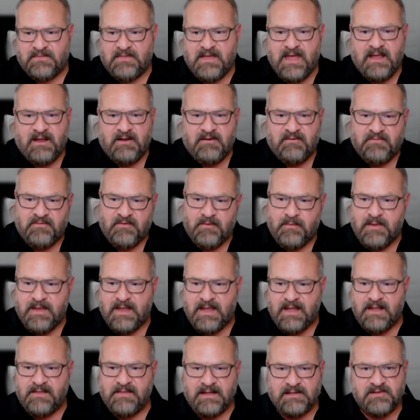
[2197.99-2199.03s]
thing for
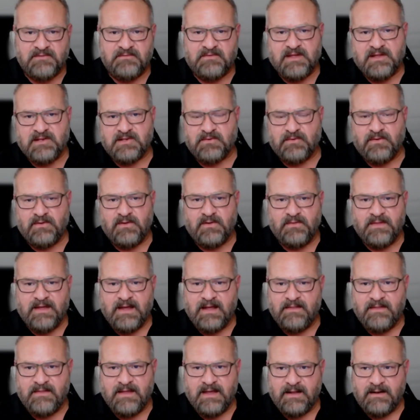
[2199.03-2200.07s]
me that's visual
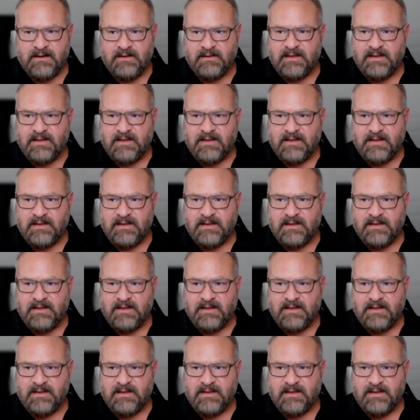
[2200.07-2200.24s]
that that